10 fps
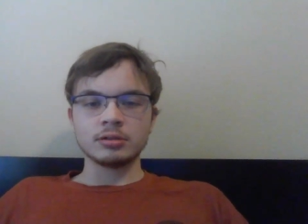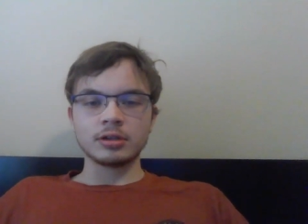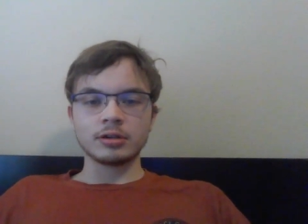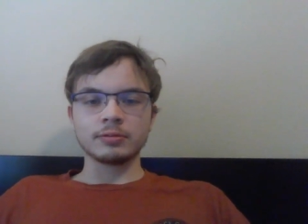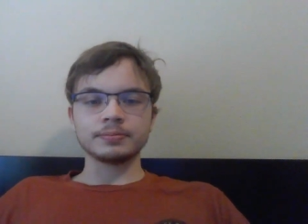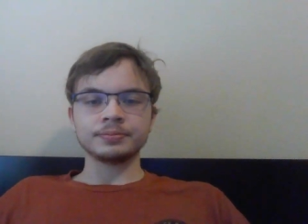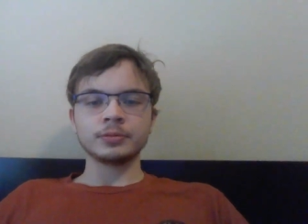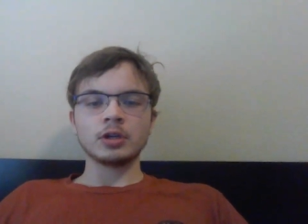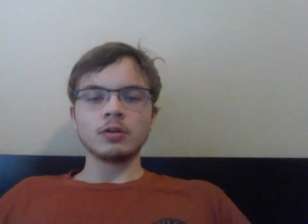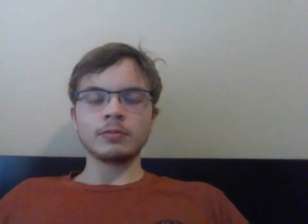So
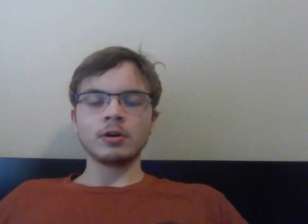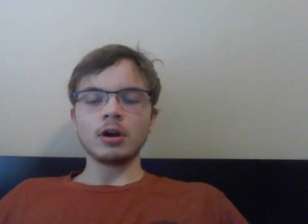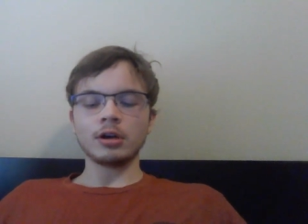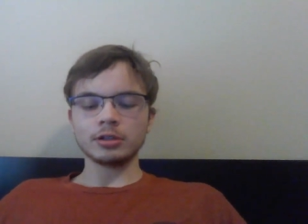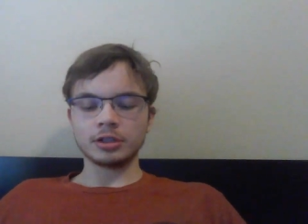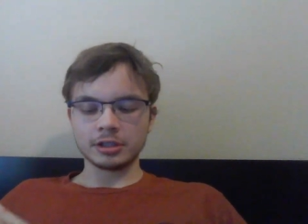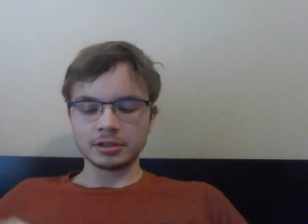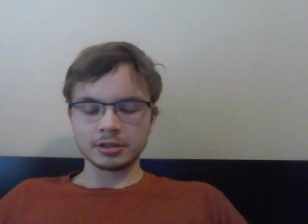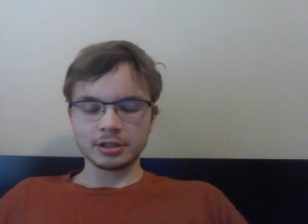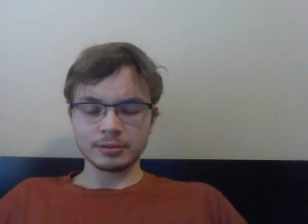overall,
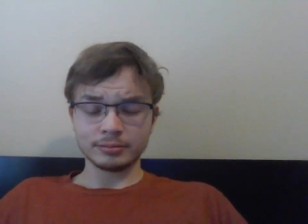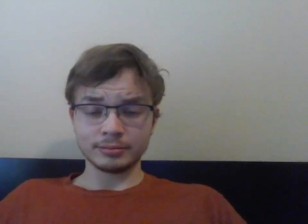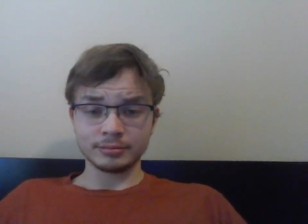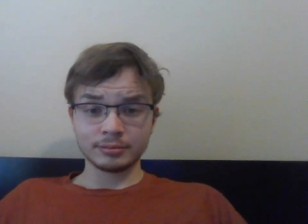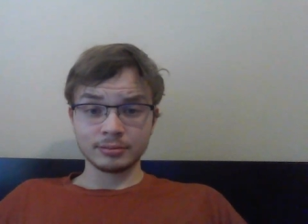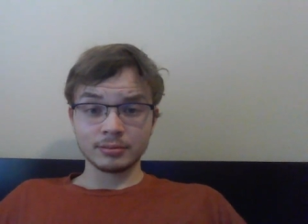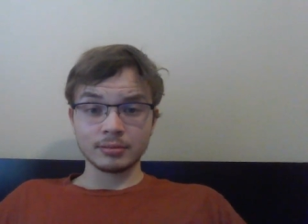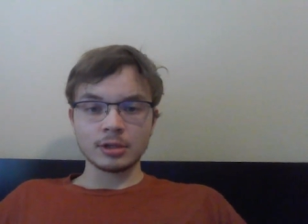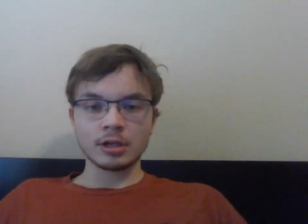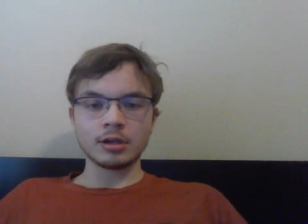just,
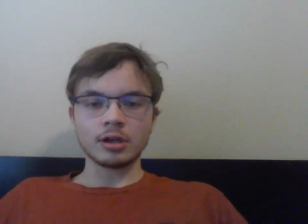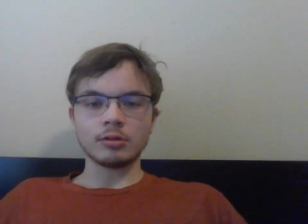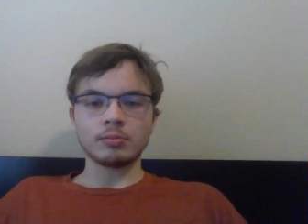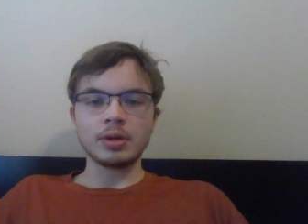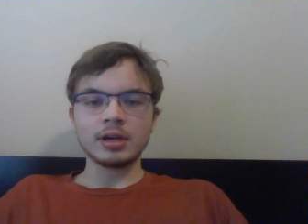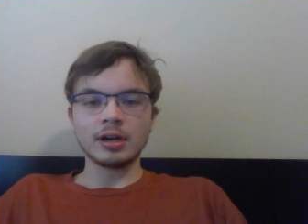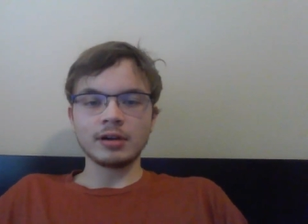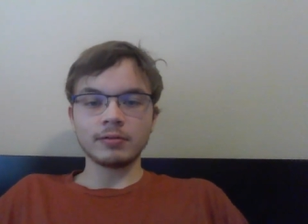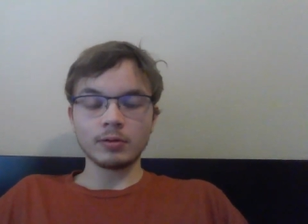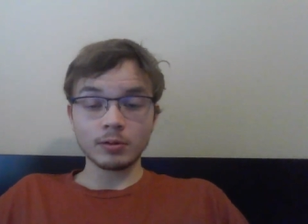be
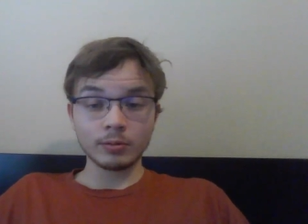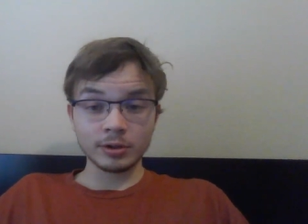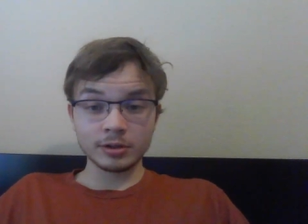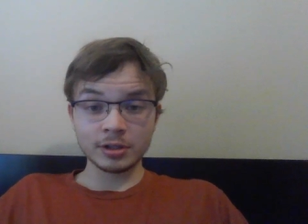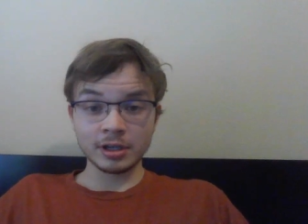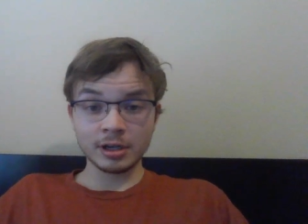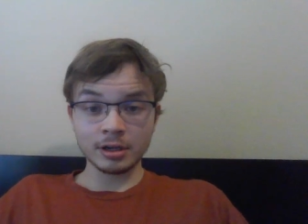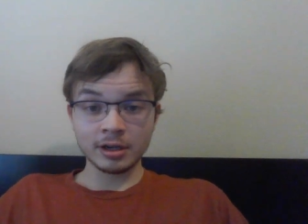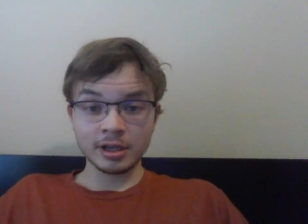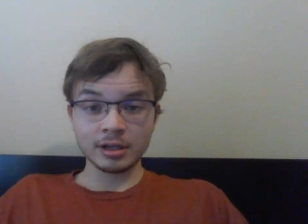careful when using the
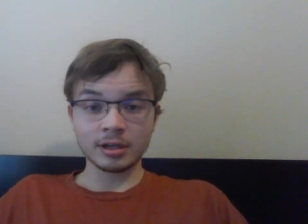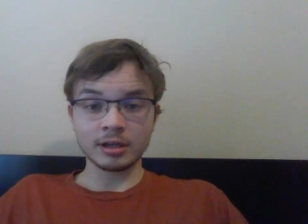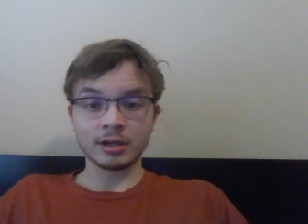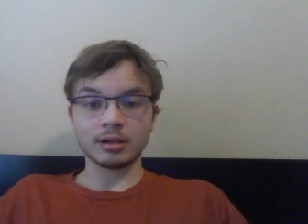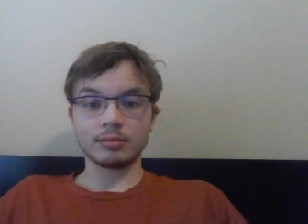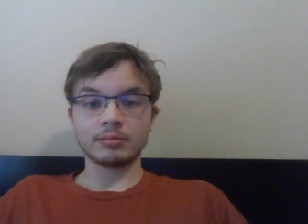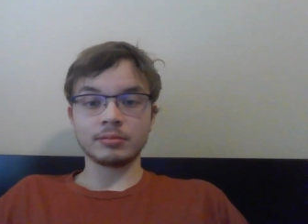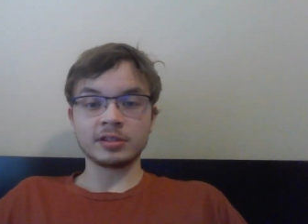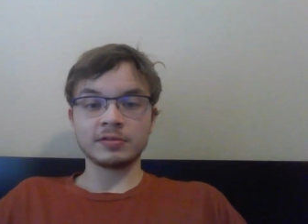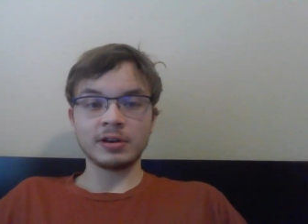internet.
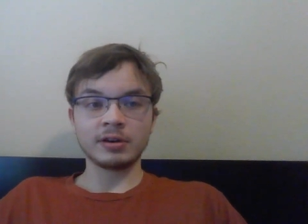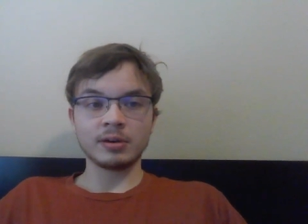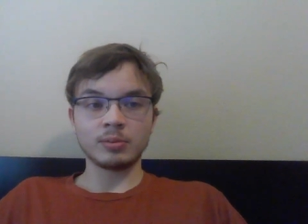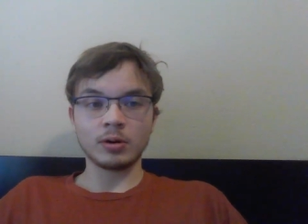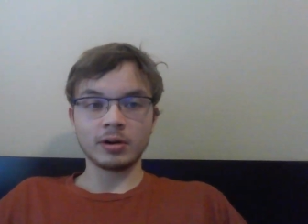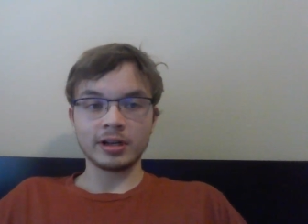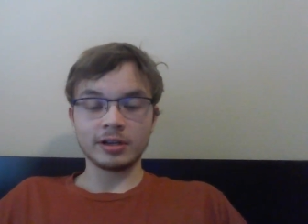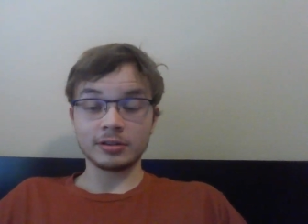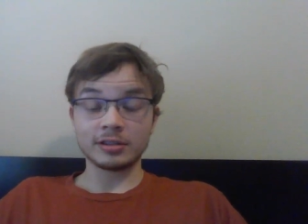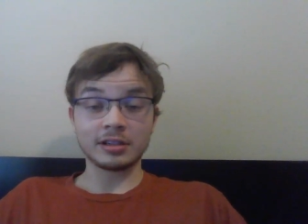It's very important
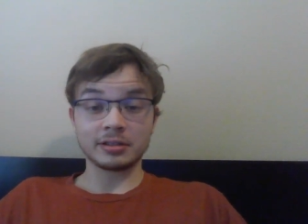that you